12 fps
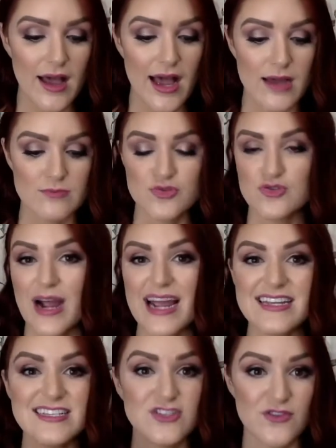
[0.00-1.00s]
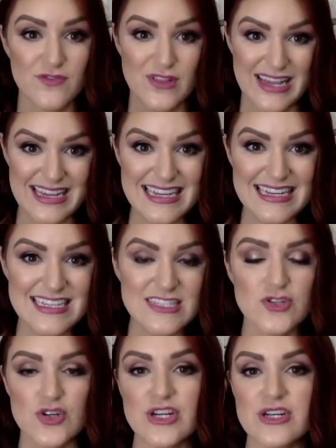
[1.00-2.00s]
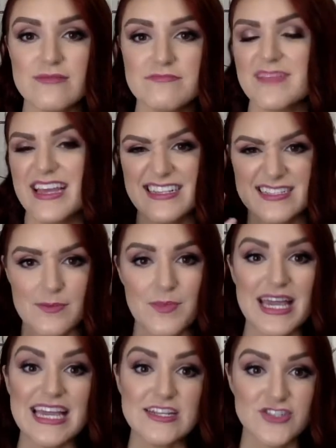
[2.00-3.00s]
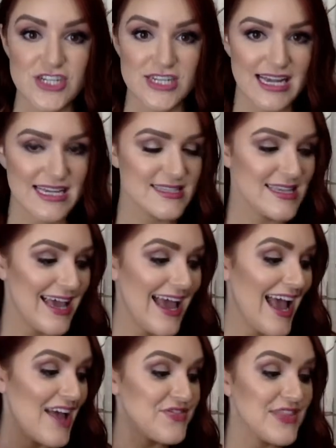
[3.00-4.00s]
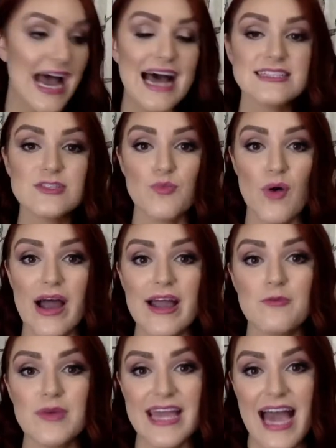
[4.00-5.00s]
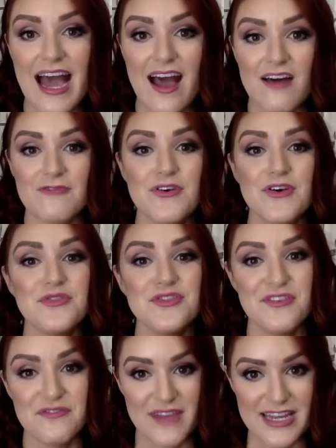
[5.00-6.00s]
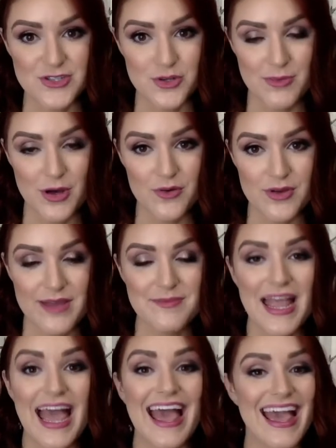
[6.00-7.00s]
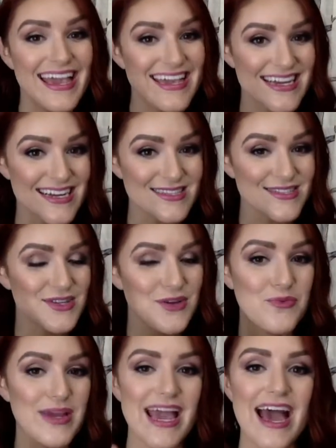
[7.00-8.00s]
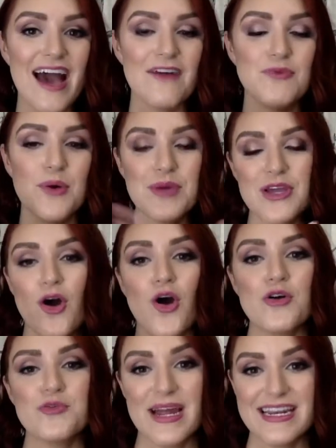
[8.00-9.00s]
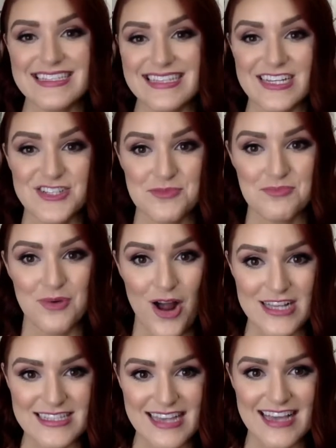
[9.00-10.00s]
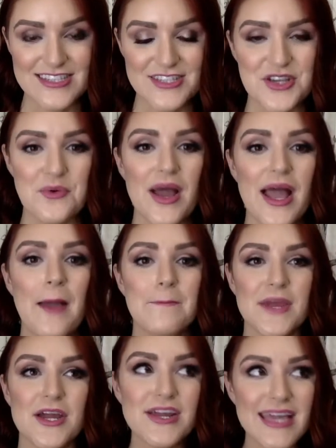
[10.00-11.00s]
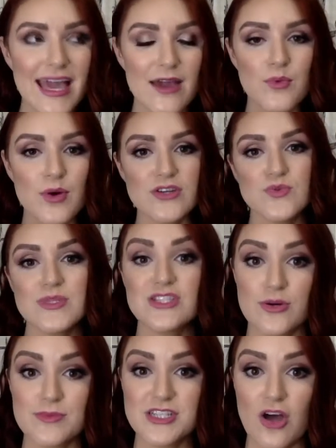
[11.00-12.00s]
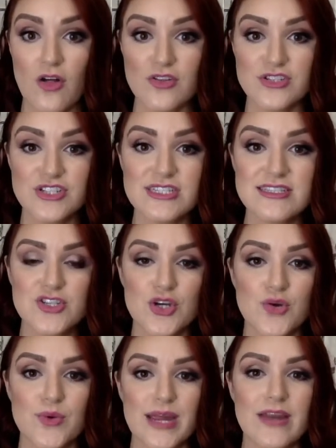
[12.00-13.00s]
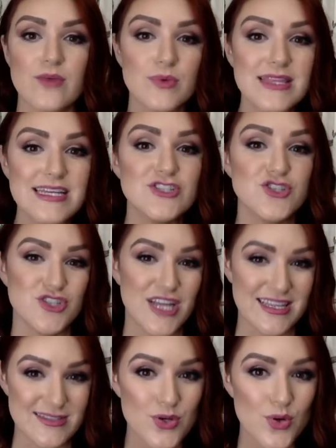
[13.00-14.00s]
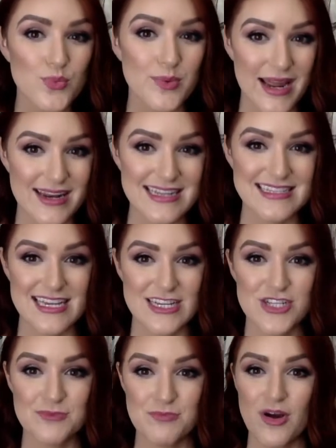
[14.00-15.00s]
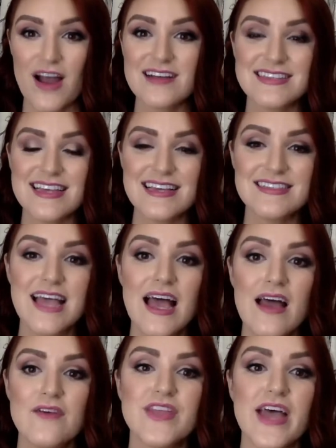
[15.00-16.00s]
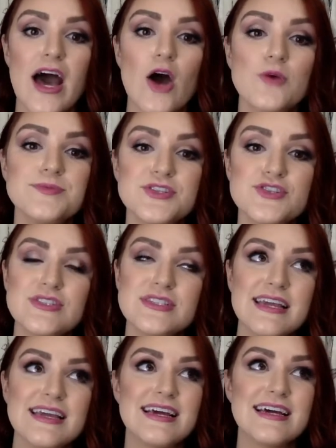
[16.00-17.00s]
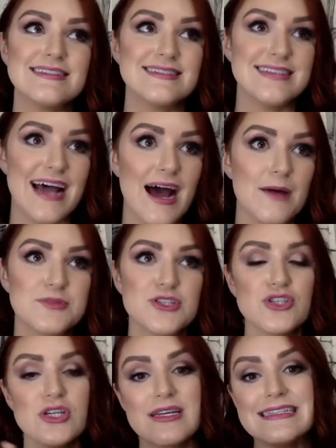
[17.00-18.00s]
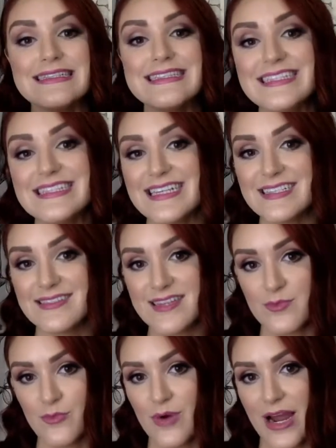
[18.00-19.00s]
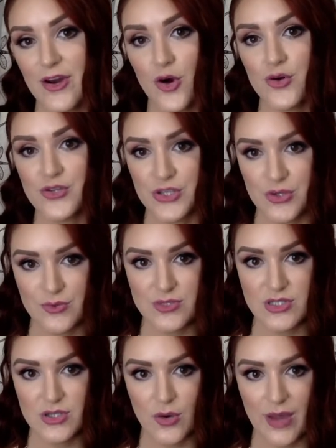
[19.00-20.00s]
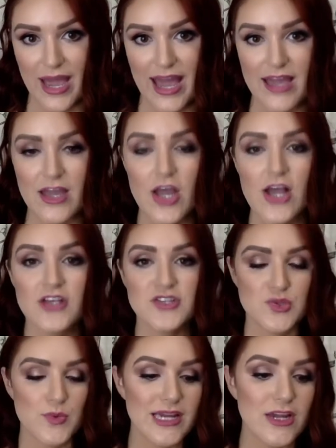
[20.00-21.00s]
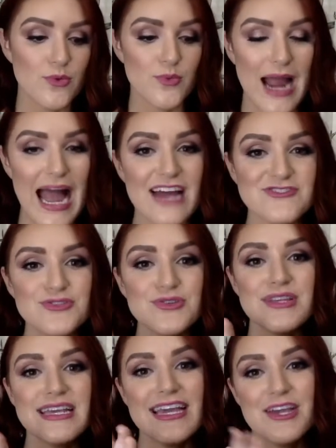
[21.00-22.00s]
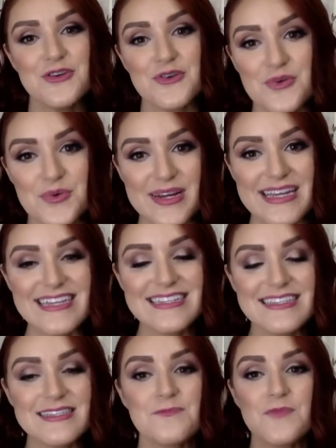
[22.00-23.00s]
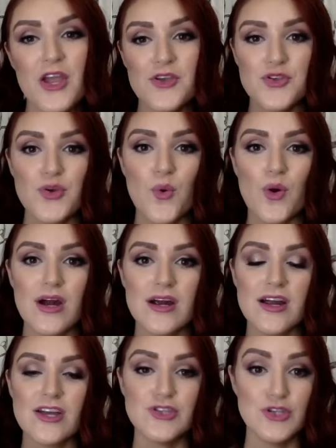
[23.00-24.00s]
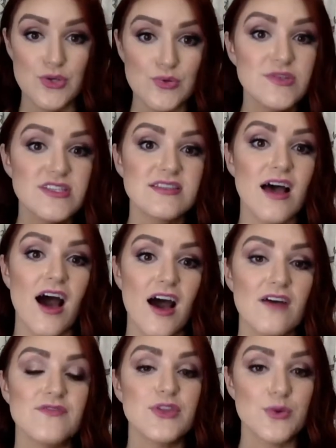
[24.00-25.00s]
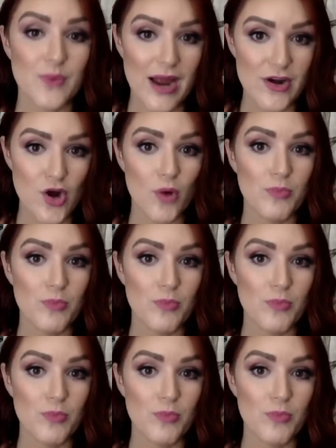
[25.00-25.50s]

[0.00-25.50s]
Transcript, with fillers: um, dryness, or flakiness, or like some itchiness. And that's why we have the facial milk. And we have what we call a retinization process. So, Mary Kay worked with dermatologists to create a really gentle retinization process that helps your skin adapt to consistent retinol use. Okay. So, we gradually increase your use of the retinol